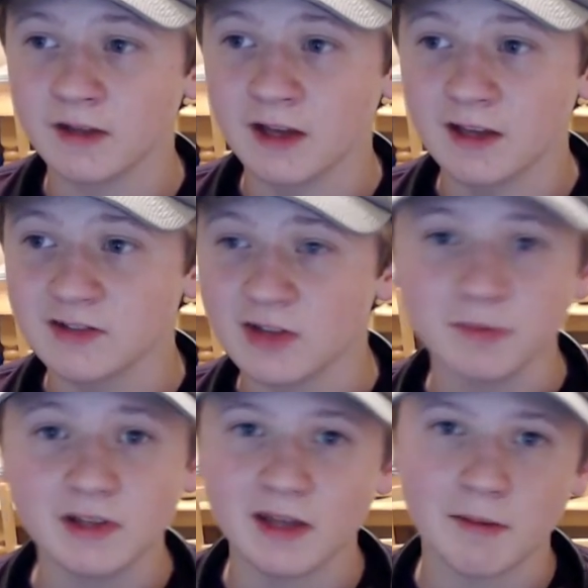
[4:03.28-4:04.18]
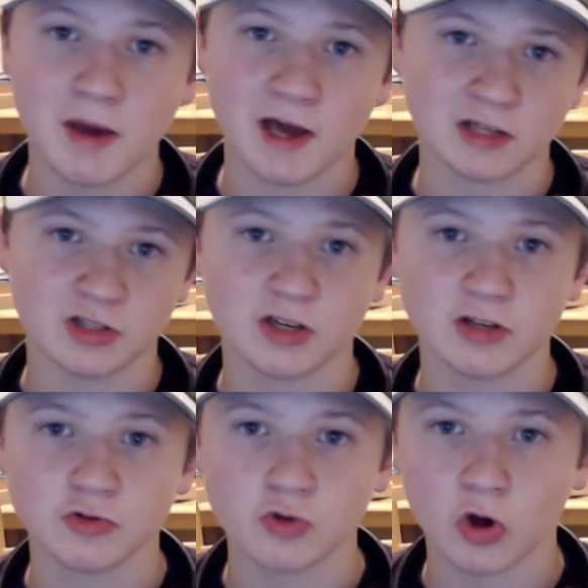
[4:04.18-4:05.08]
something that might
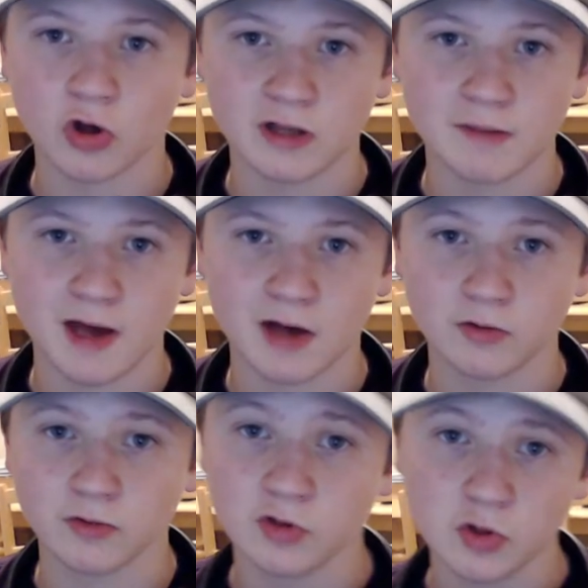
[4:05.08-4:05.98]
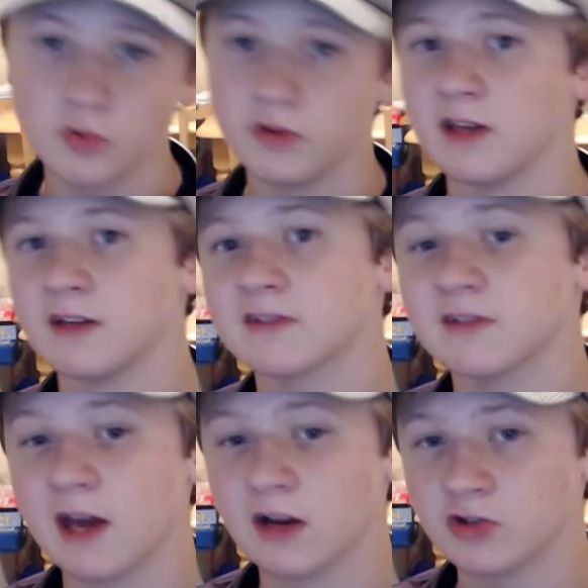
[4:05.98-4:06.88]
draw him out, two things,
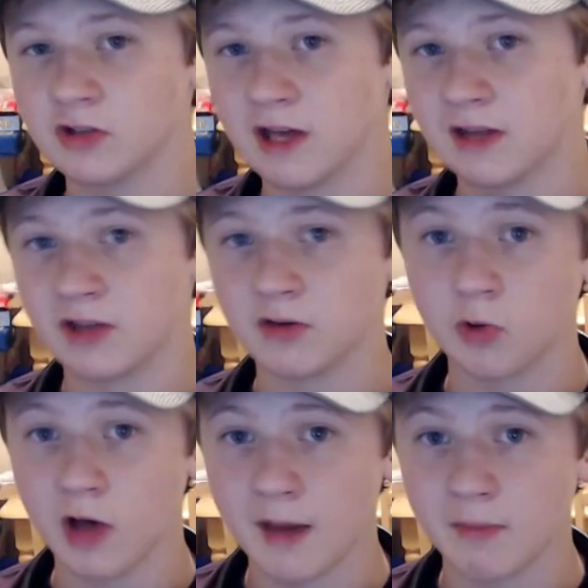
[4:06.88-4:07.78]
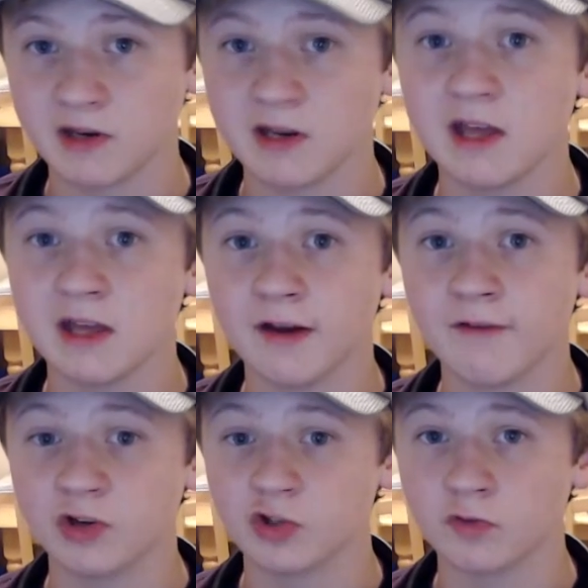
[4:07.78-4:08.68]
actually, that I think will happen in
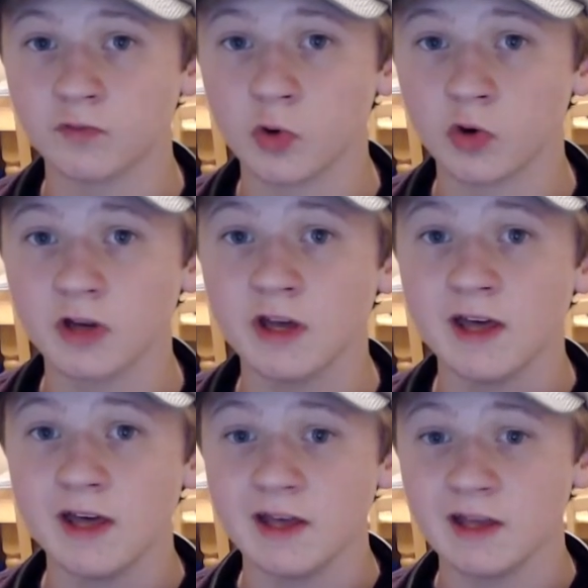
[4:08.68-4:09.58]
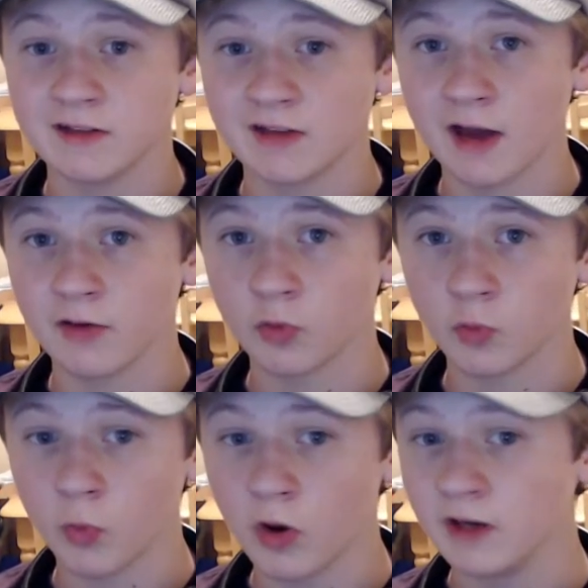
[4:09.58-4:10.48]
Avengers 4, is either
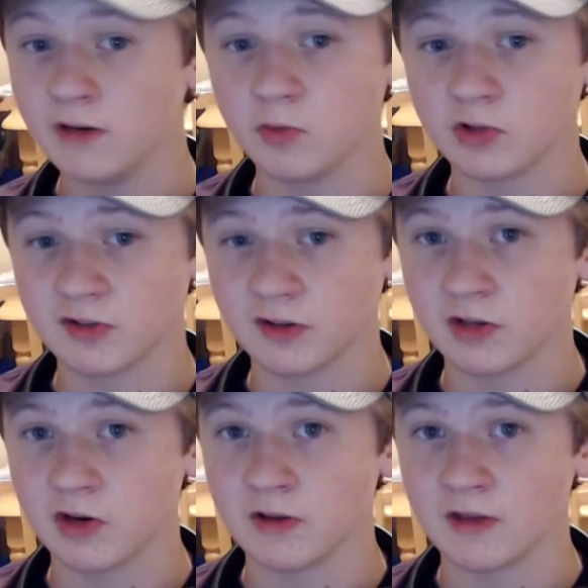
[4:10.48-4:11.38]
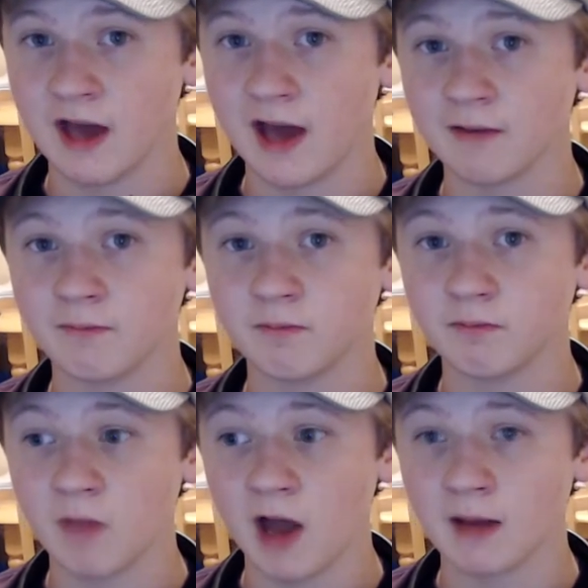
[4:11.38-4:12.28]
one, which is a theory that
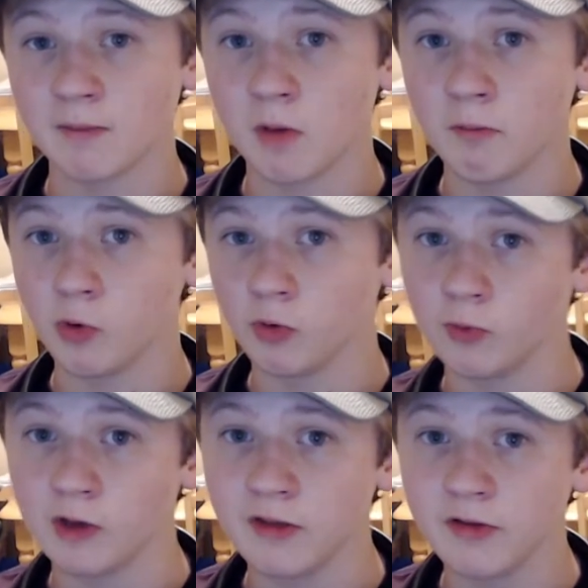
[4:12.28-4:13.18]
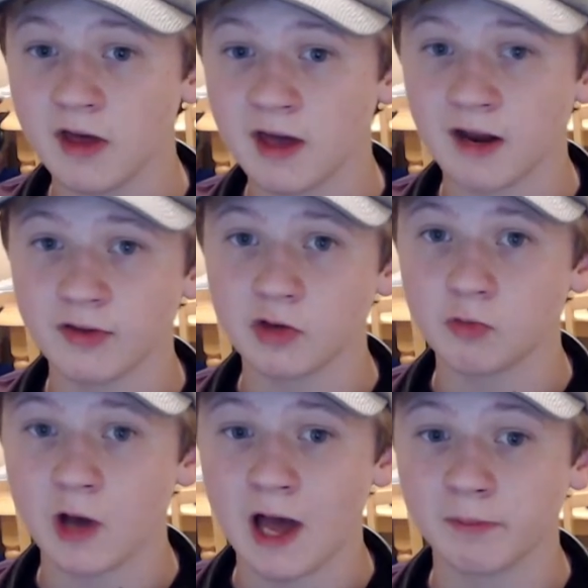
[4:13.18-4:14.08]
I'm on board with, and I think will
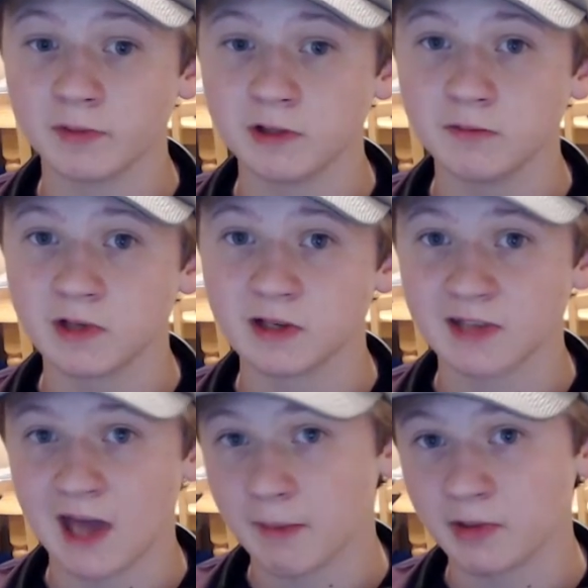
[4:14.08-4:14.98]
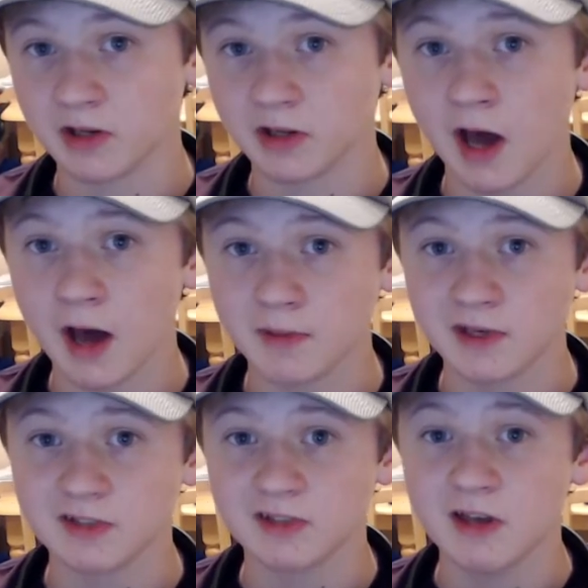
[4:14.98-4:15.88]
happen, because it happened in the
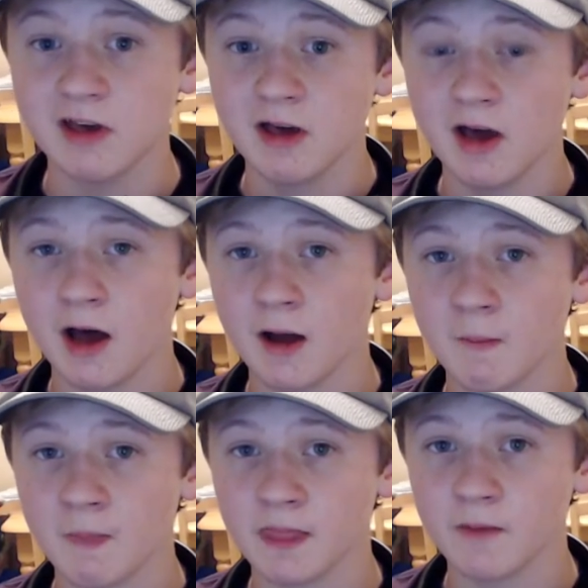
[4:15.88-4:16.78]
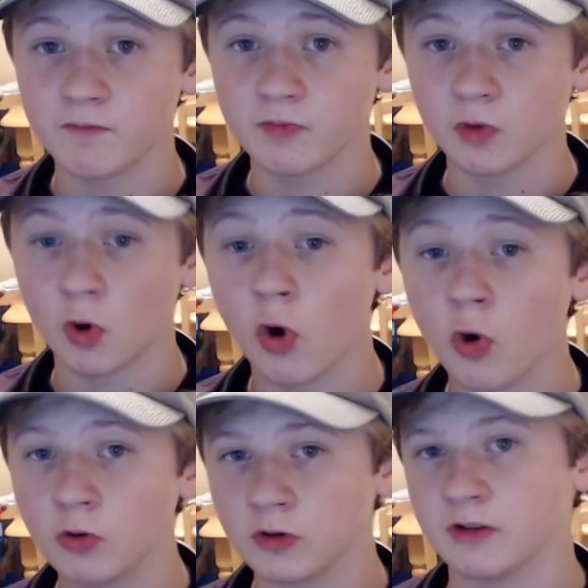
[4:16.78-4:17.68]
comics, Hulk